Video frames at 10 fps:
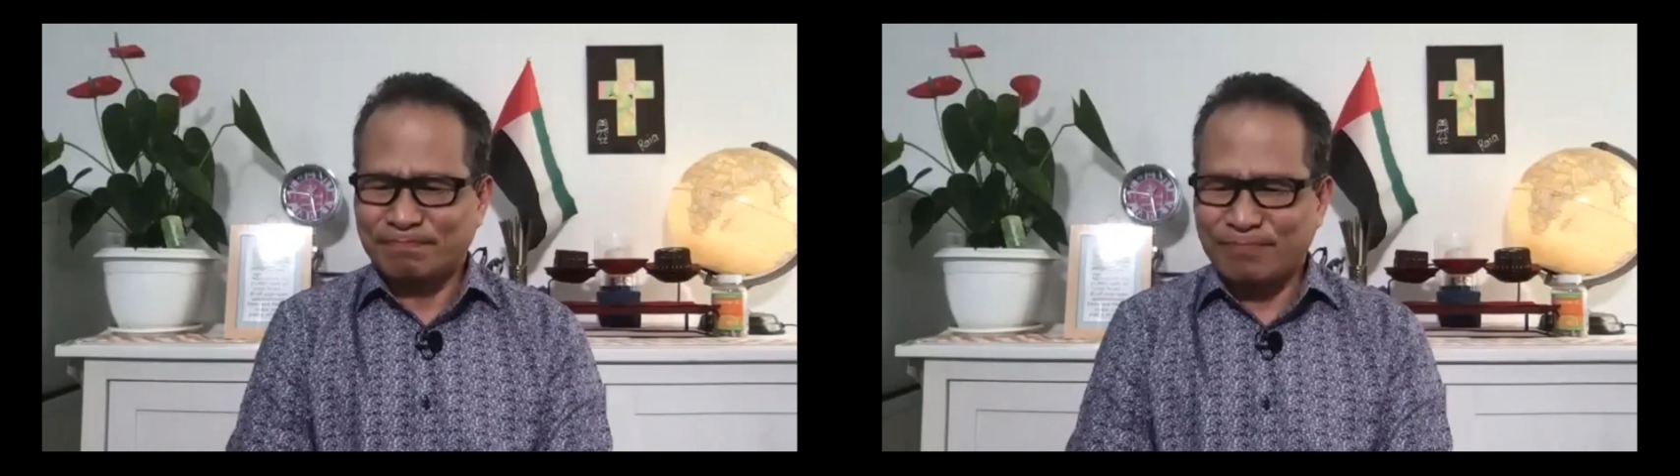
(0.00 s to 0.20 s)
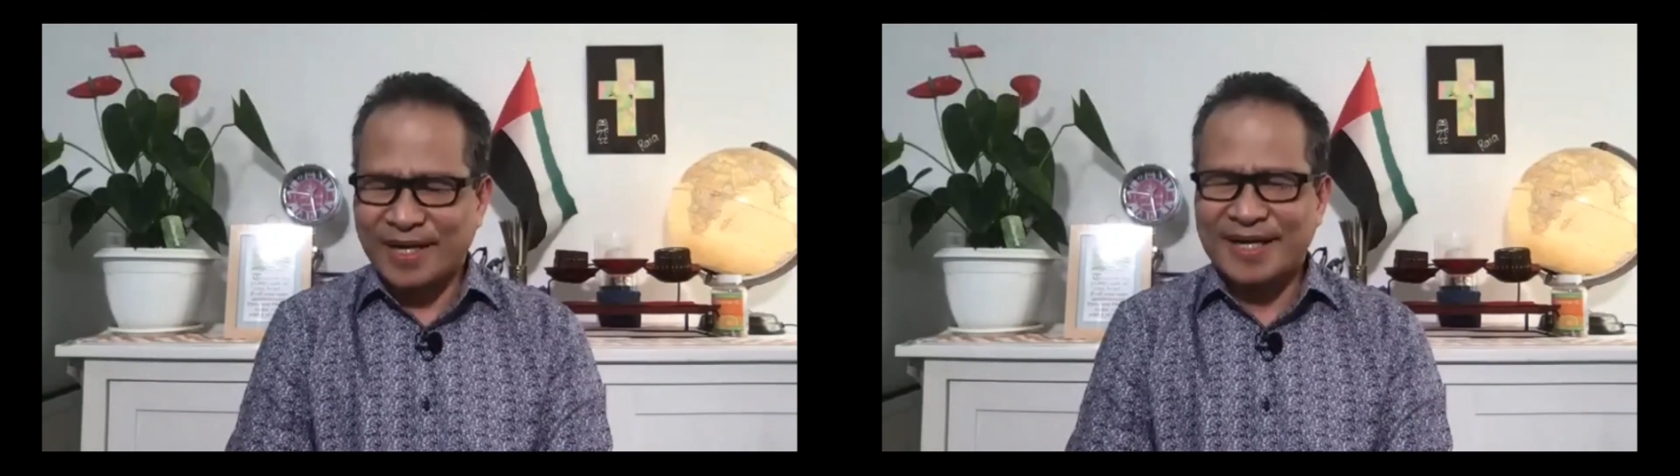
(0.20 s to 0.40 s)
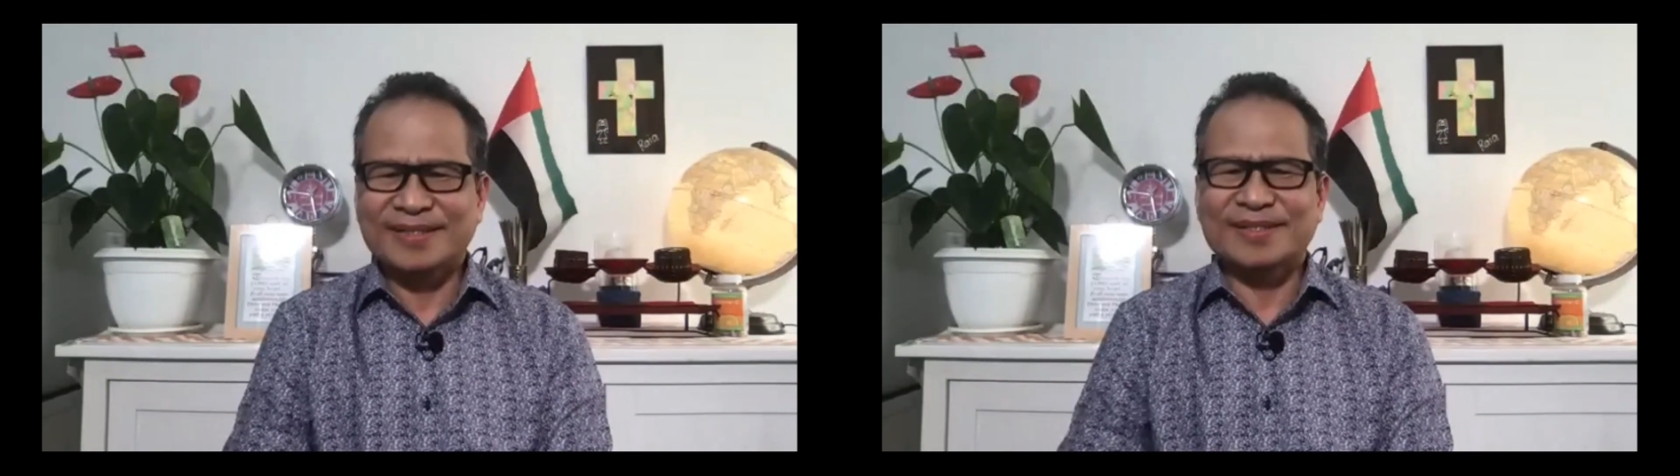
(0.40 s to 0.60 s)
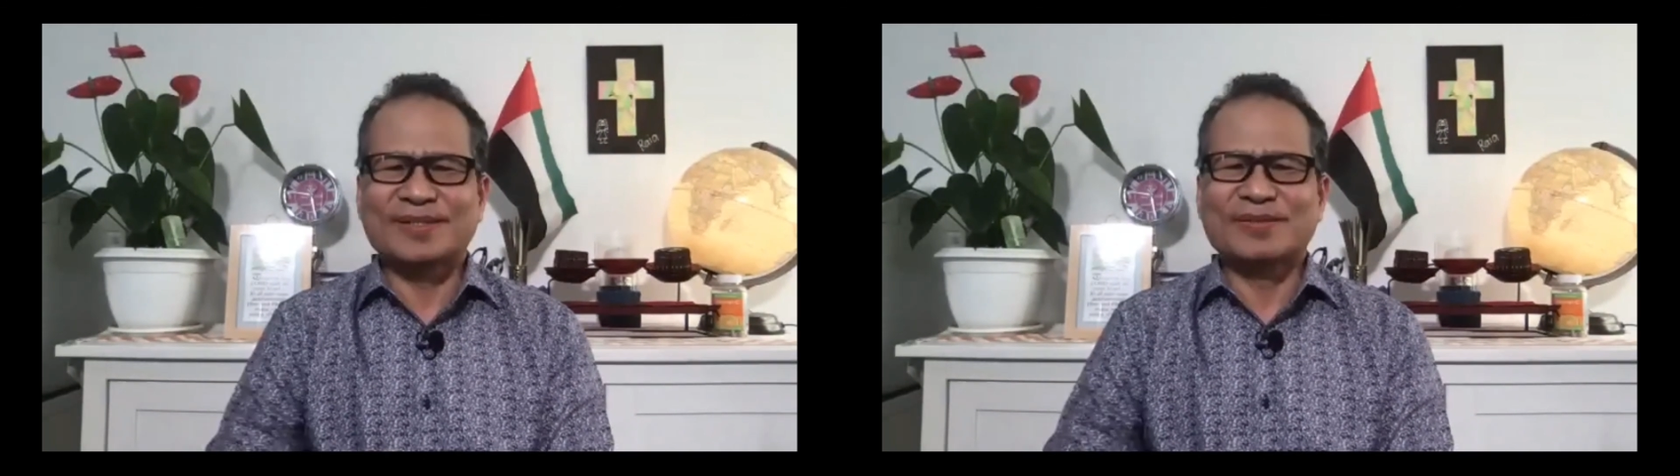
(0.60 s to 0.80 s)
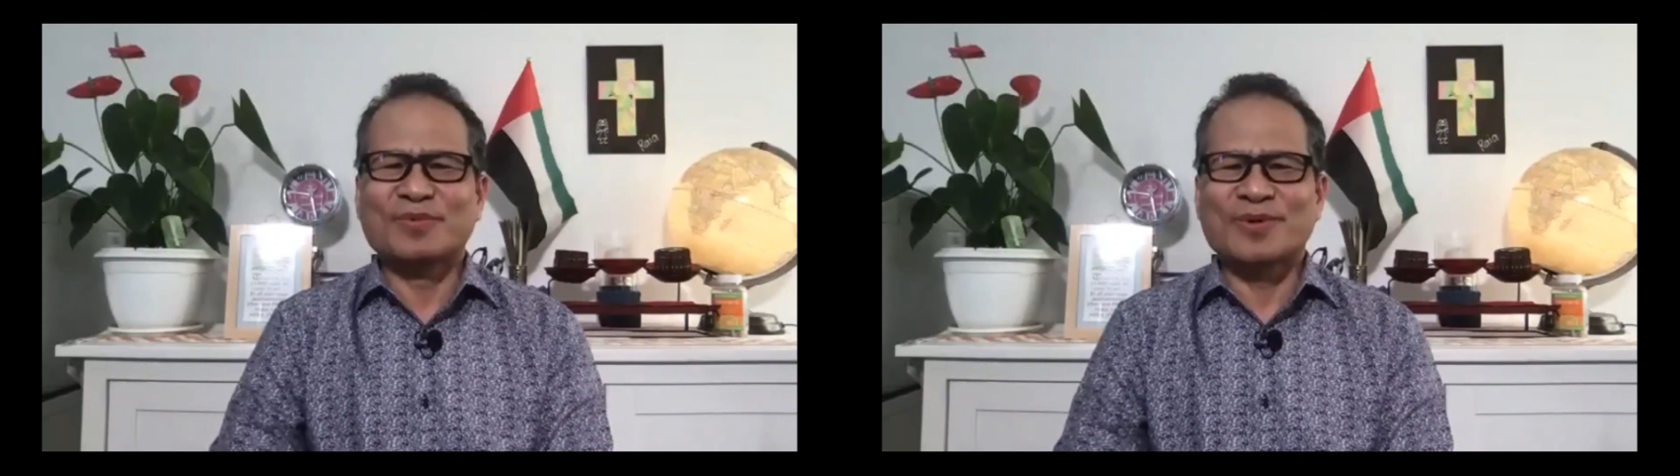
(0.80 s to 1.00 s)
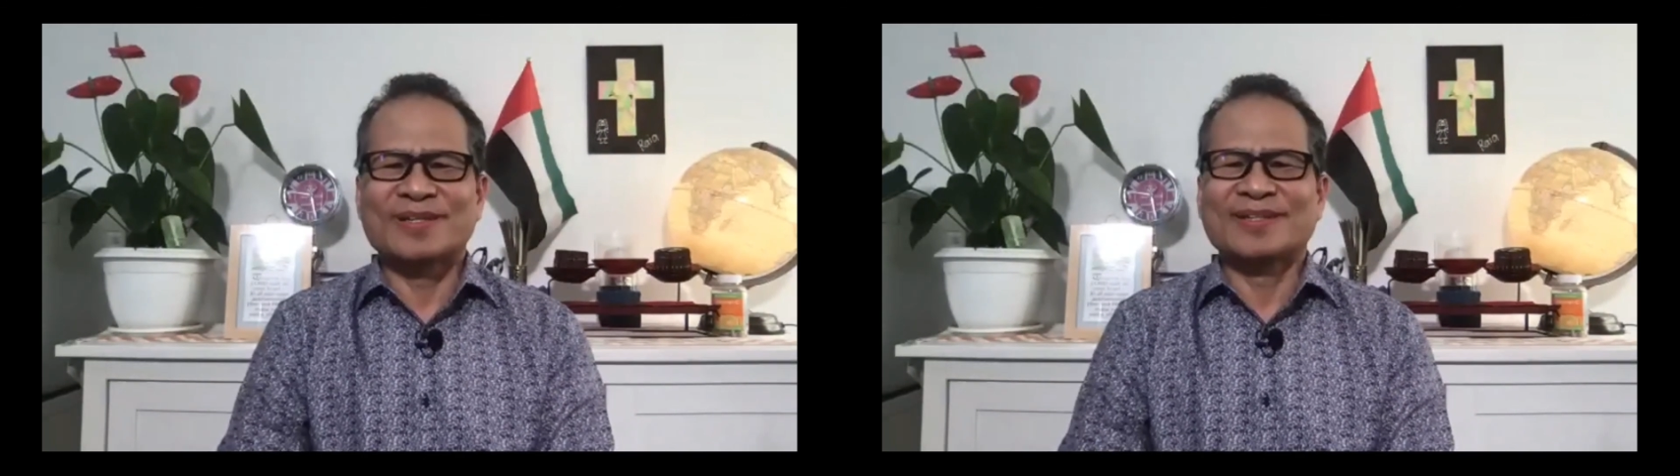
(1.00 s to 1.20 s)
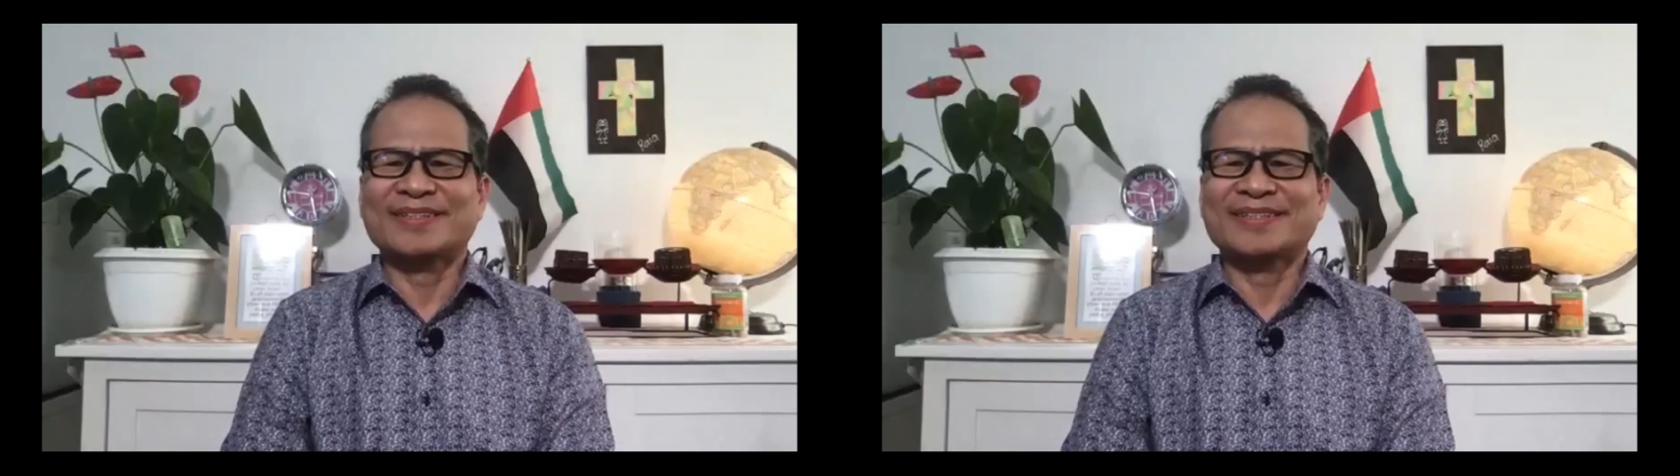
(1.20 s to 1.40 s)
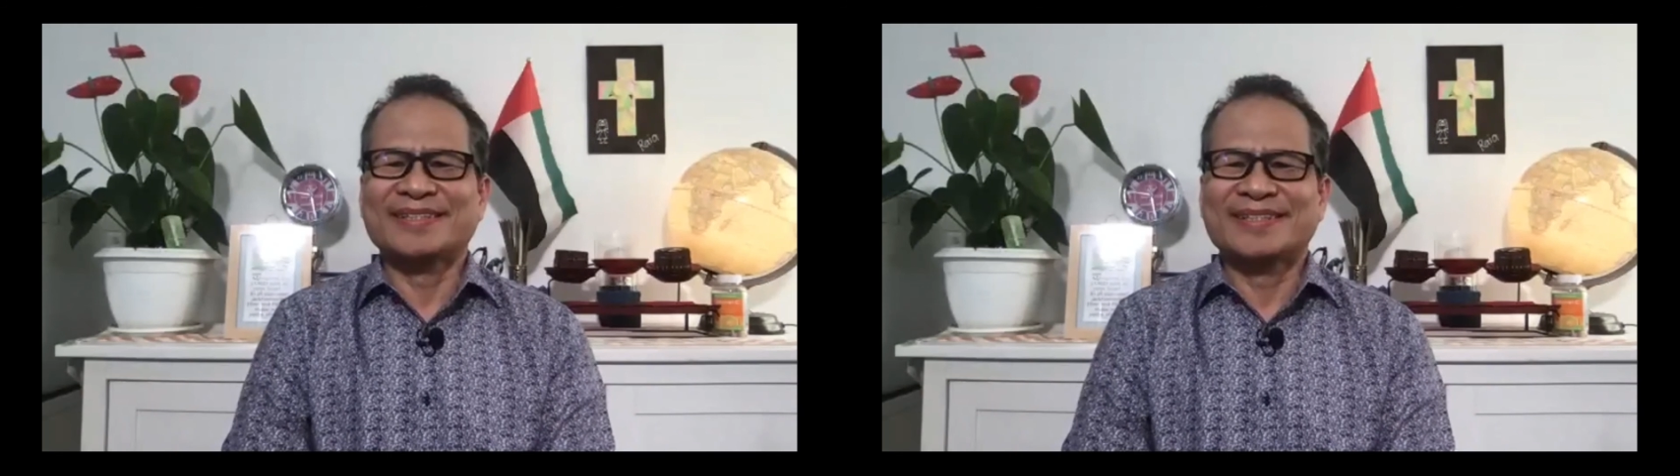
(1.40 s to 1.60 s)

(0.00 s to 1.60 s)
brighter world,